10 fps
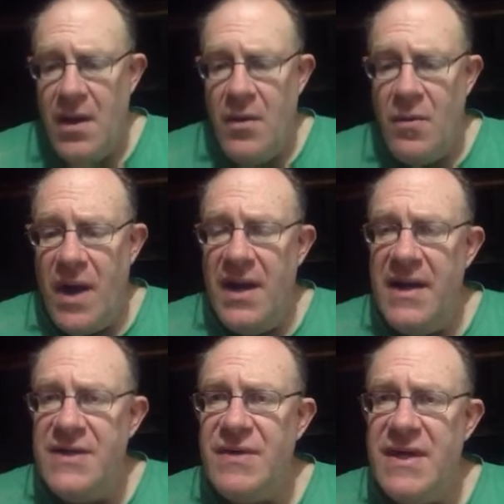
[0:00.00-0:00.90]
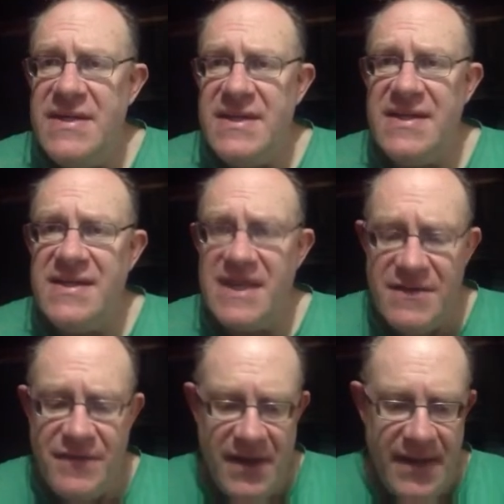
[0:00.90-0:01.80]
While Israel
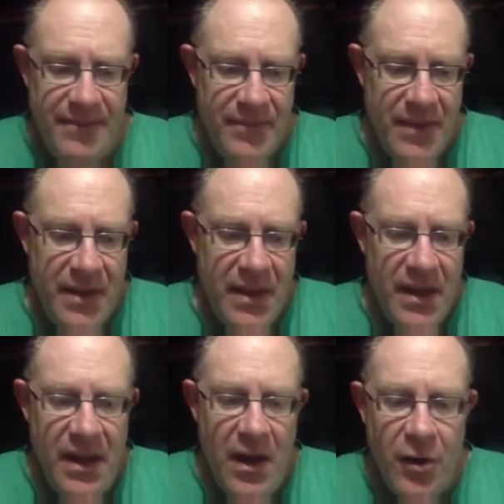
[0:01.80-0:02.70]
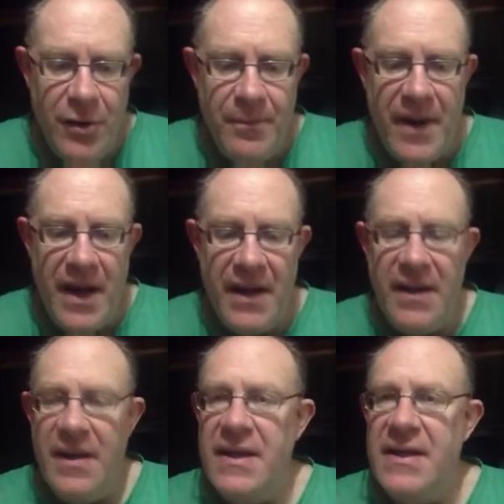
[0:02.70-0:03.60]
successfully occupy
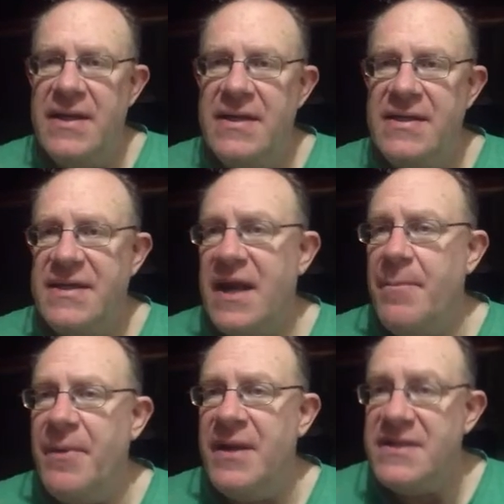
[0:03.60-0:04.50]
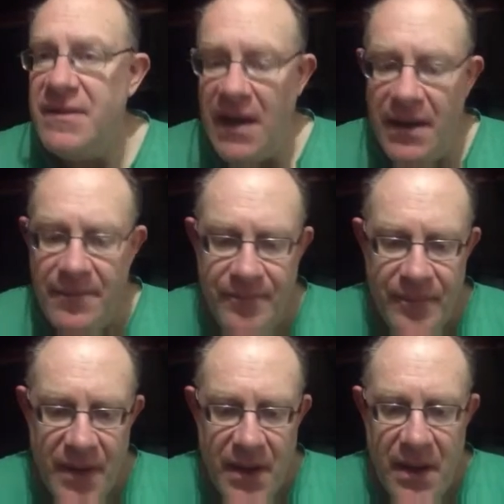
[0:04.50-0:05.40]
Sinai Peninsula,
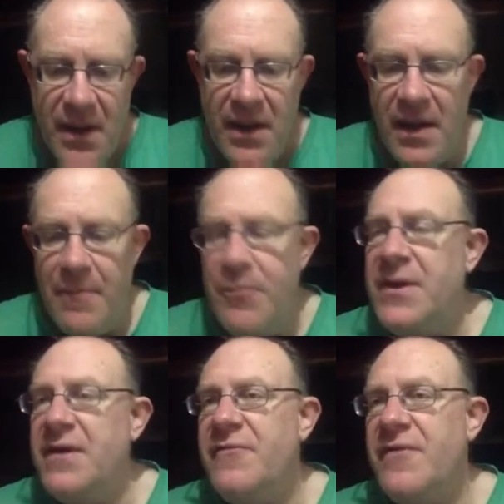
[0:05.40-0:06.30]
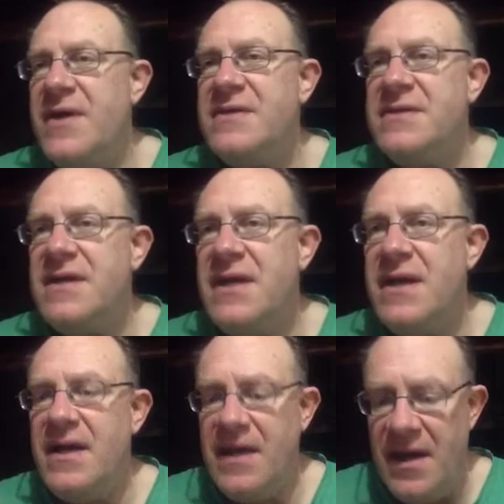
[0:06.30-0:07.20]
Britain and France
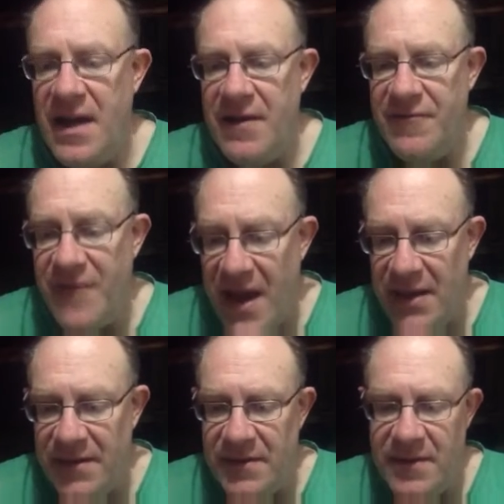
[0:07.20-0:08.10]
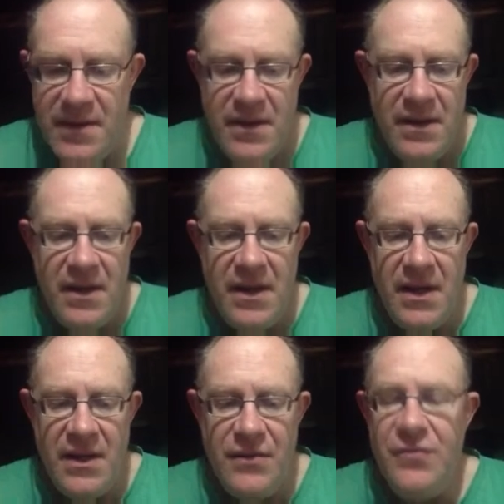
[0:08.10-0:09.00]
failed
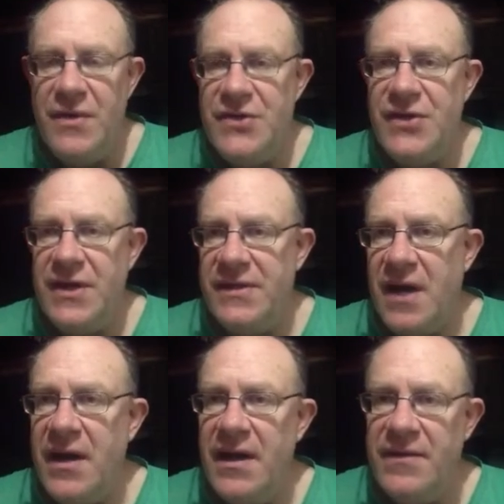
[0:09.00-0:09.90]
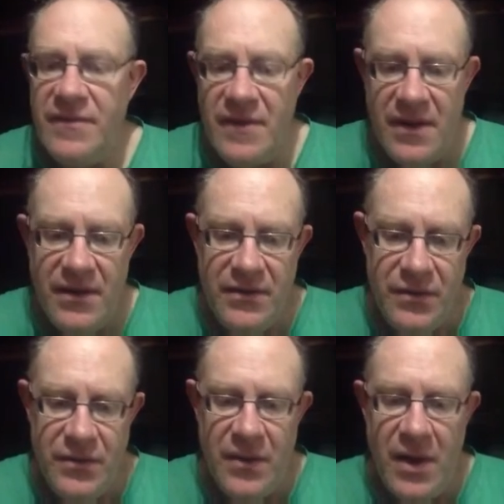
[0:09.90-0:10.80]
to reach their target
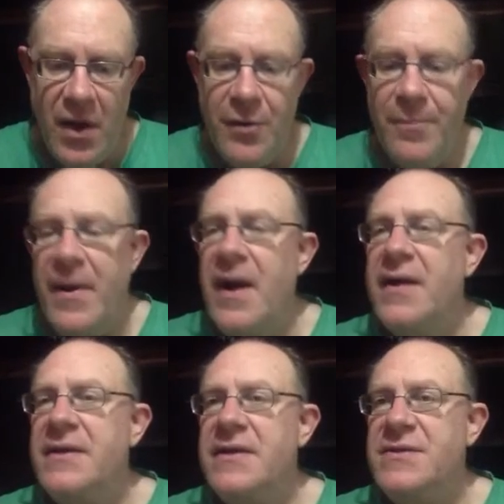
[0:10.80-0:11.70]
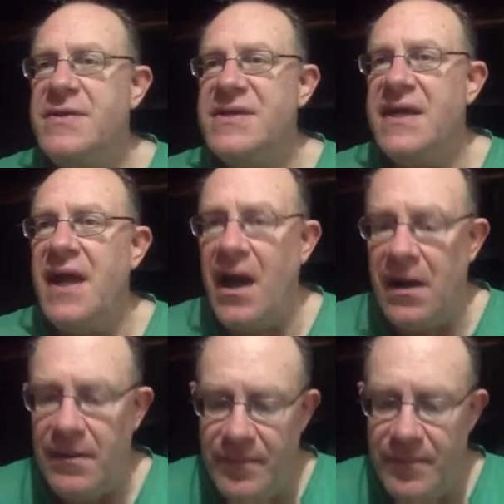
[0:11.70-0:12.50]
to occupy the Suez Canal.